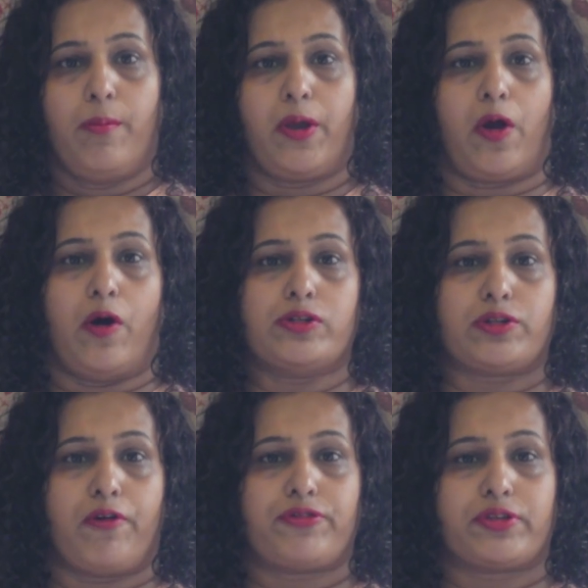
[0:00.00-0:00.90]

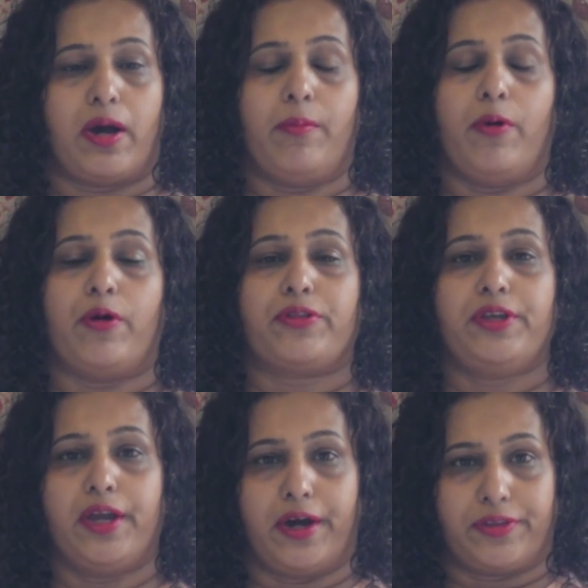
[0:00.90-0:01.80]
because of some or
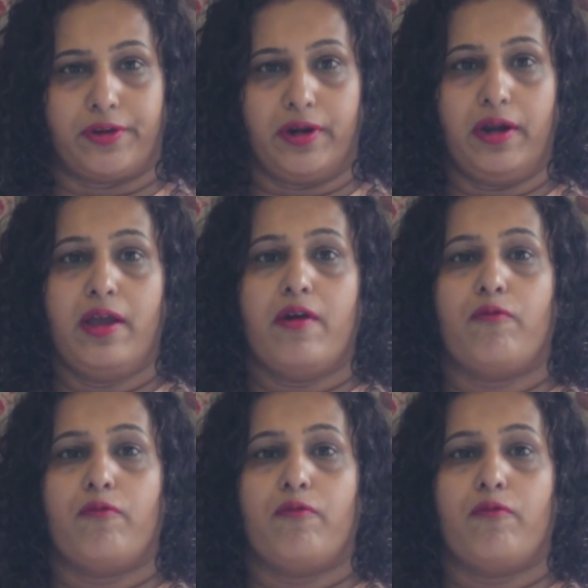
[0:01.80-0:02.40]
the other